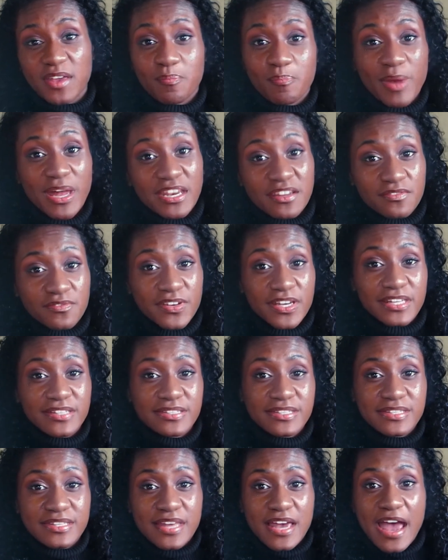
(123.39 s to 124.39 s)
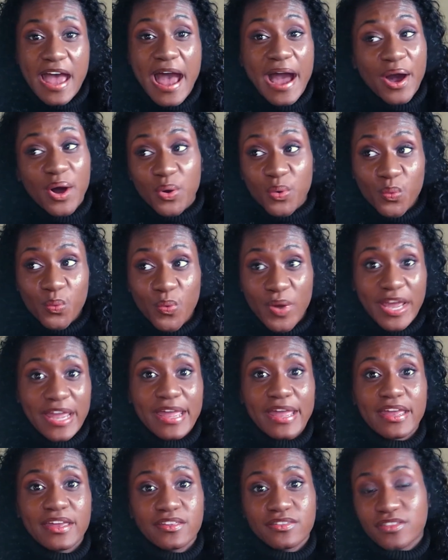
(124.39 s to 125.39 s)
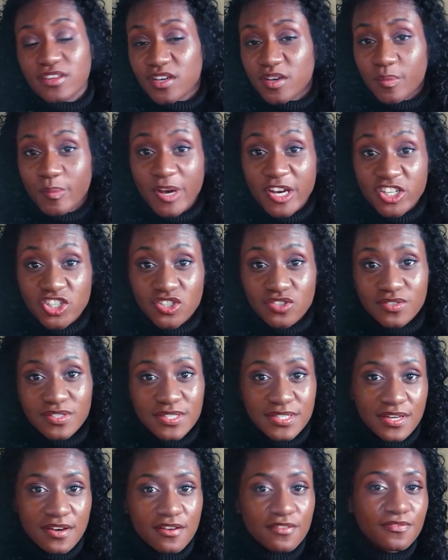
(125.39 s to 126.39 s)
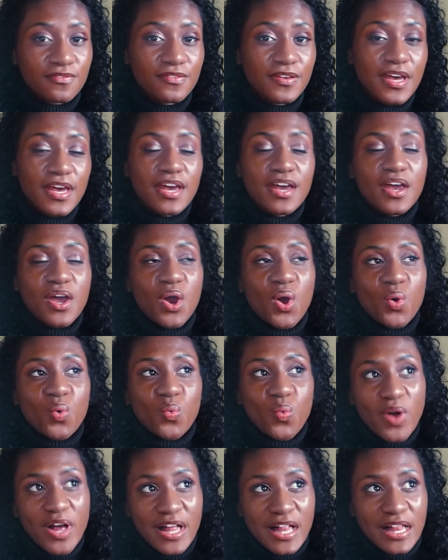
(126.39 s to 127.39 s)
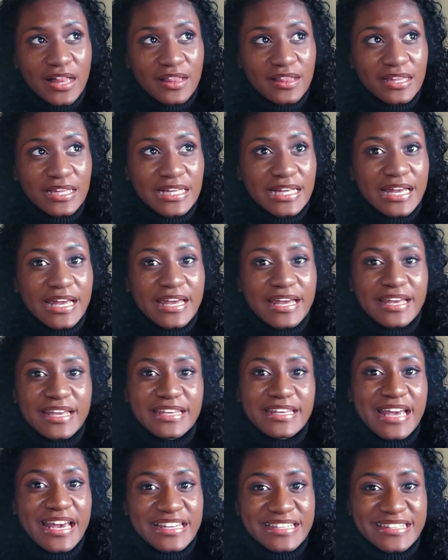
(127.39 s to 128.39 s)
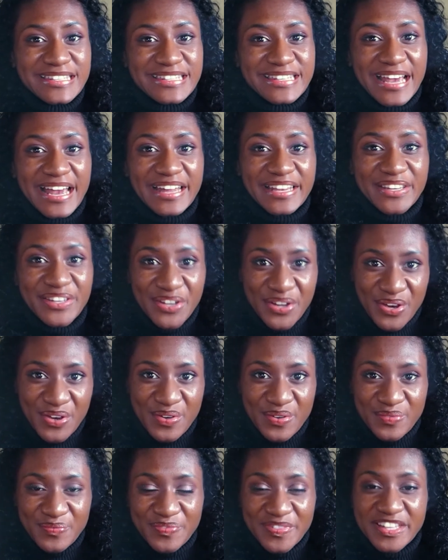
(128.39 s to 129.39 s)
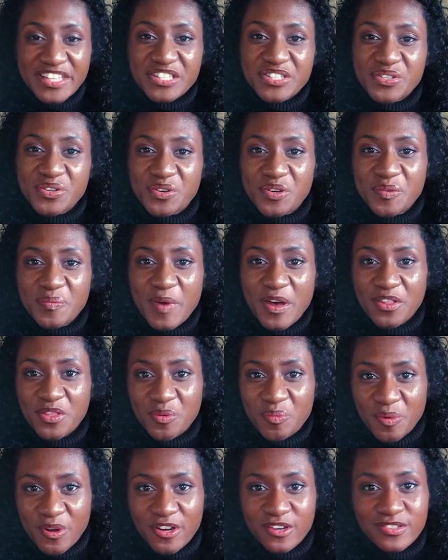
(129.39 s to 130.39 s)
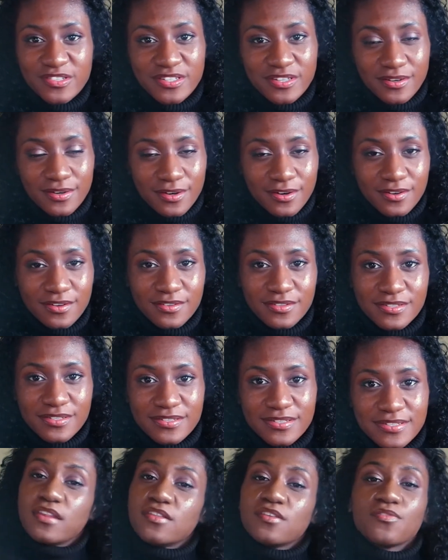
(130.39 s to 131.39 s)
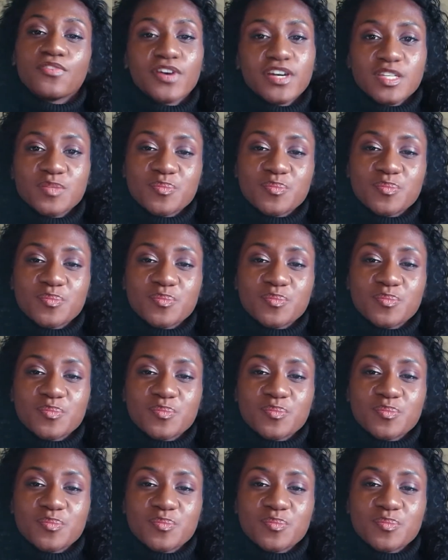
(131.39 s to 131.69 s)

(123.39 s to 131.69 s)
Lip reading: benefits that outweigh the commercial stuff? Well, yes and no. Let's talk about the pros and cons. The first